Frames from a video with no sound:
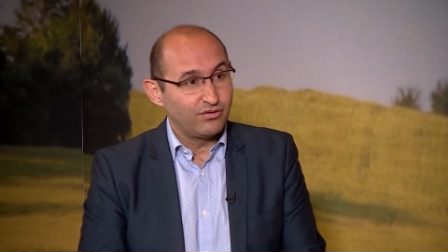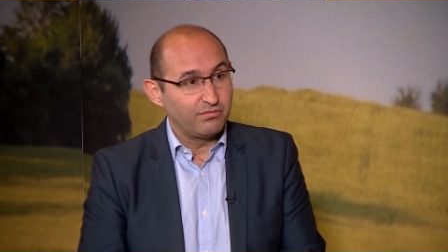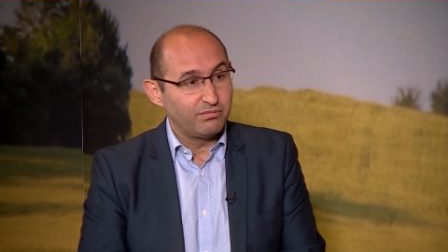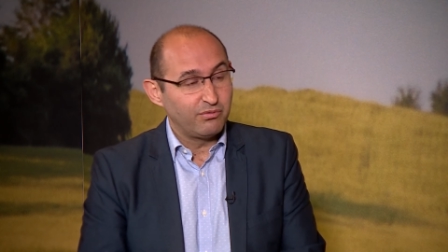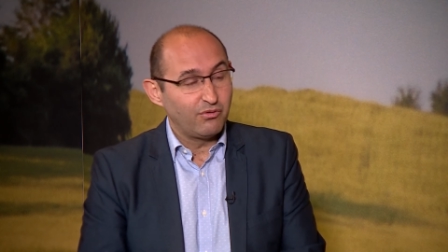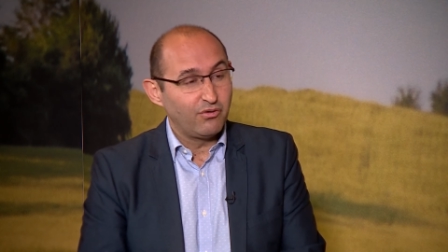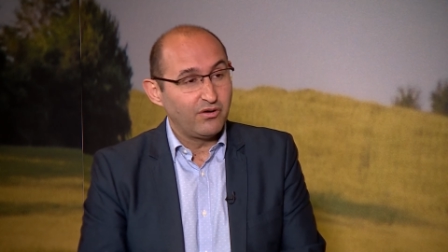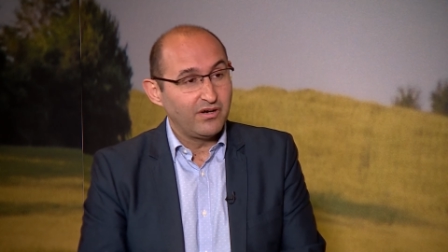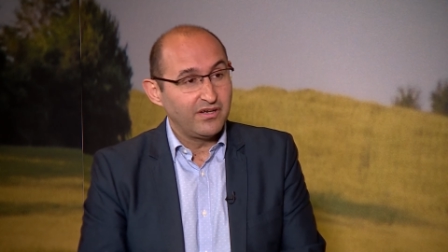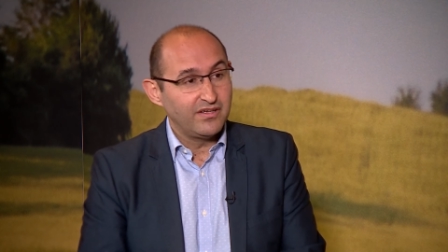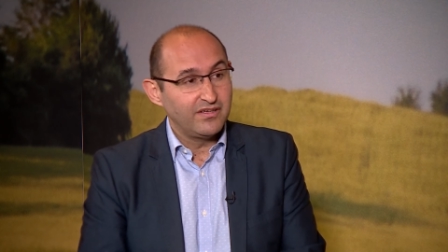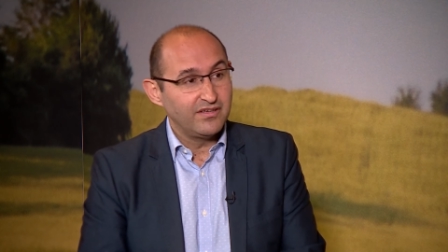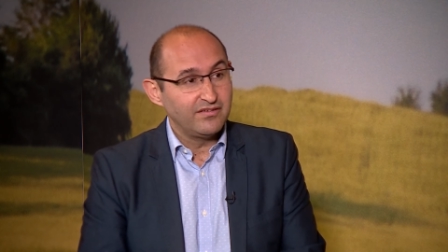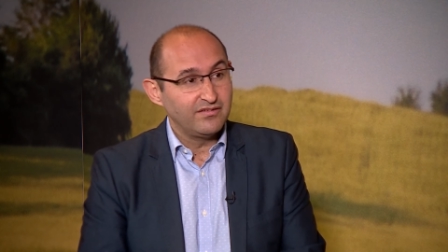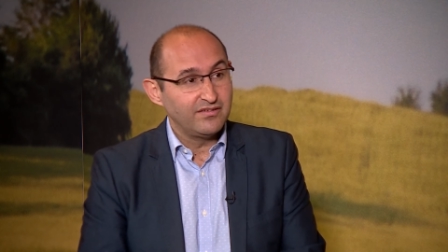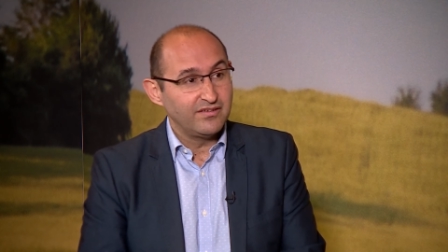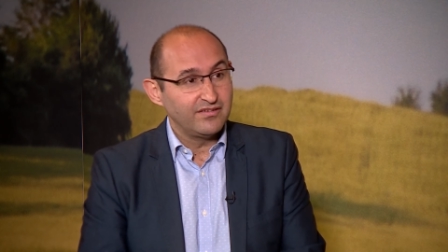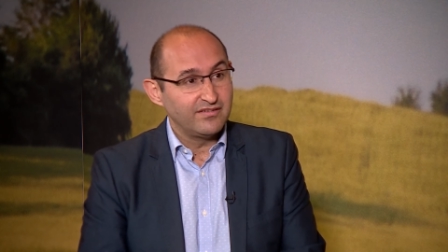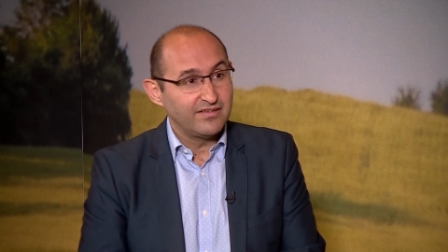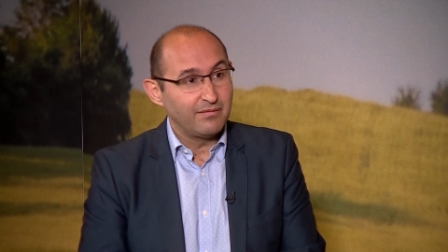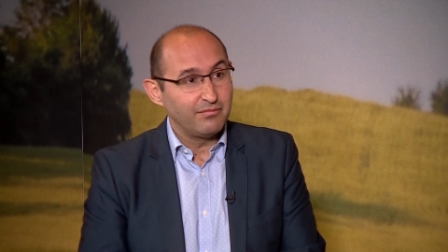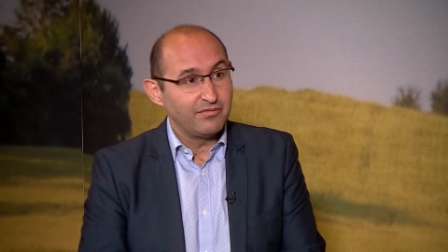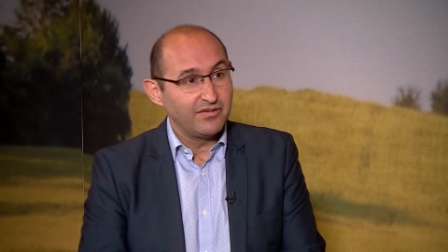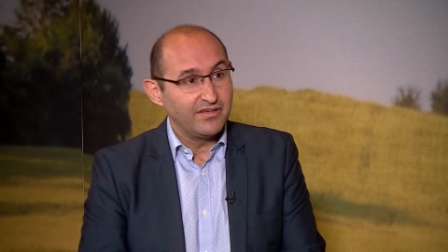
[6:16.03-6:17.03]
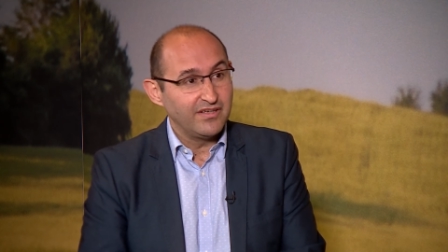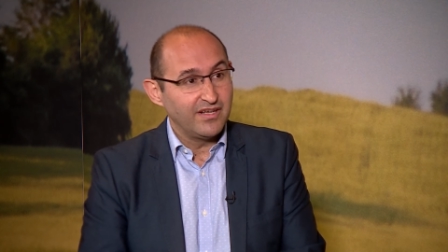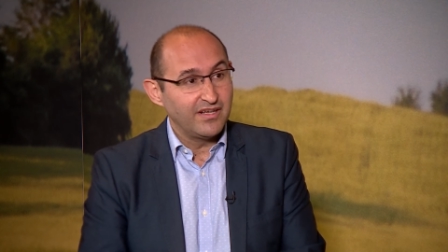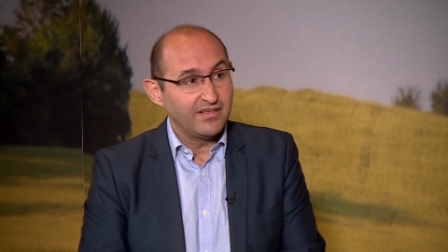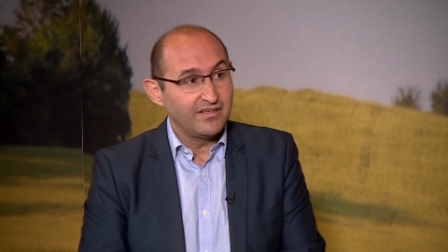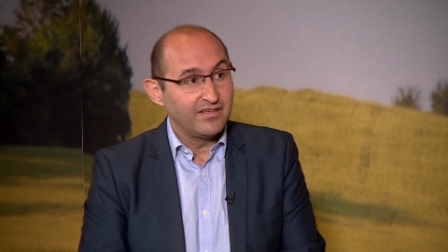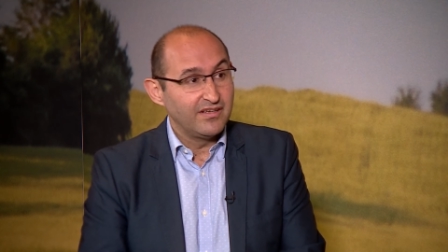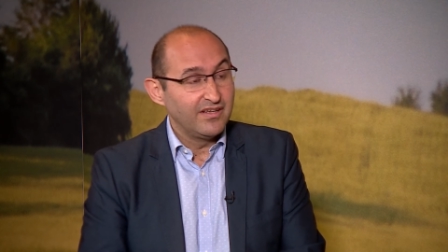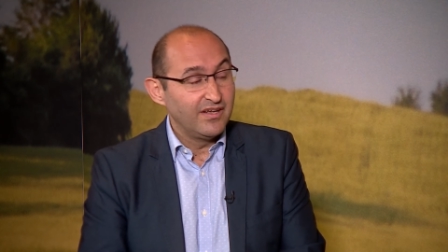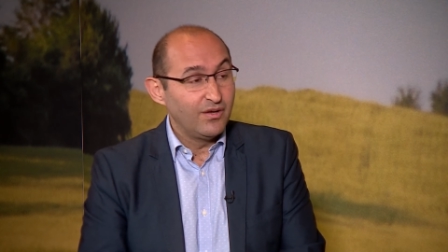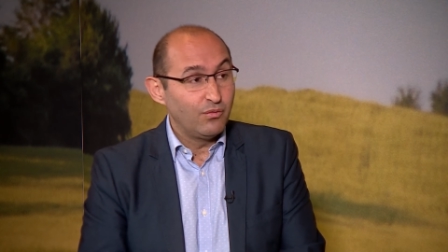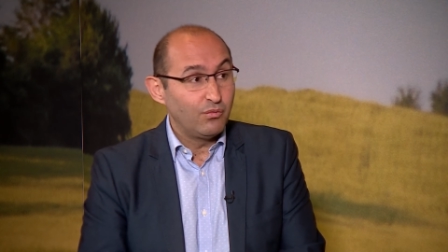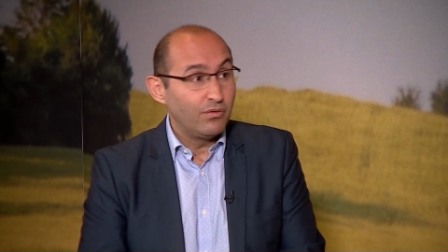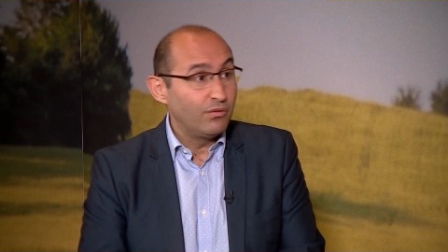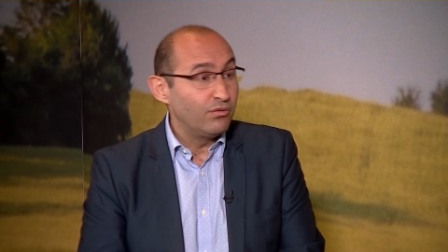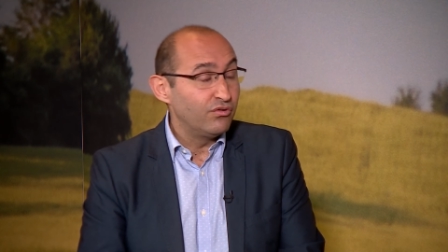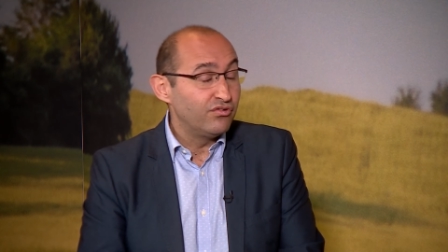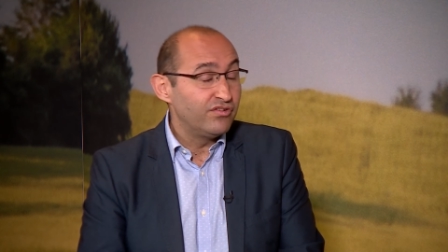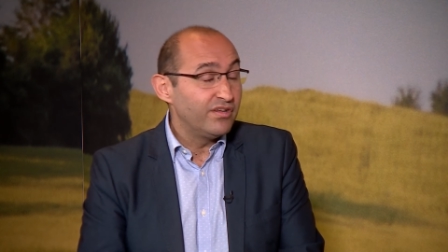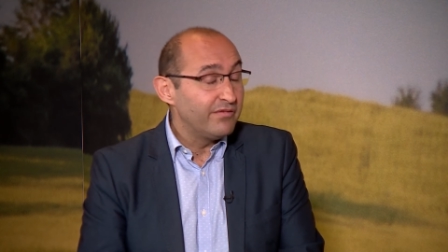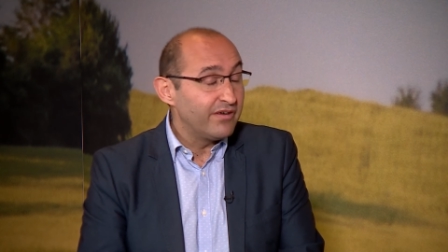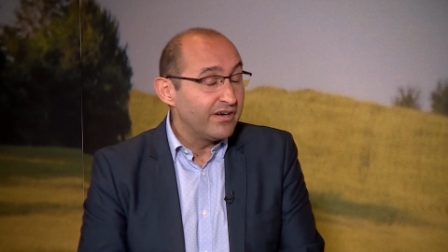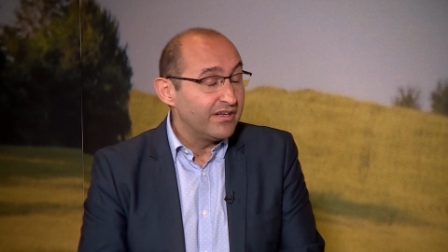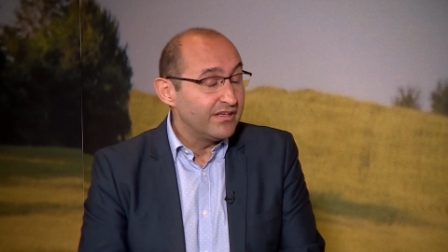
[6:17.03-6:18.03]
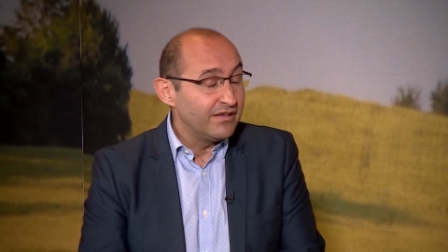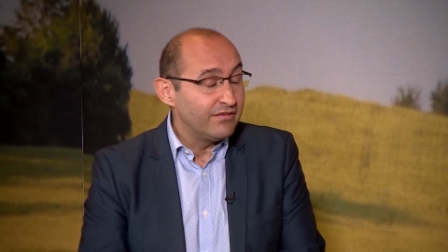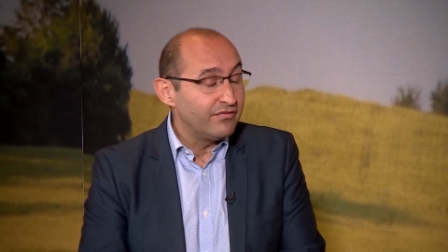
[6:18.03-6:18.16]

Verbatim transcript: probably this is something that we will see very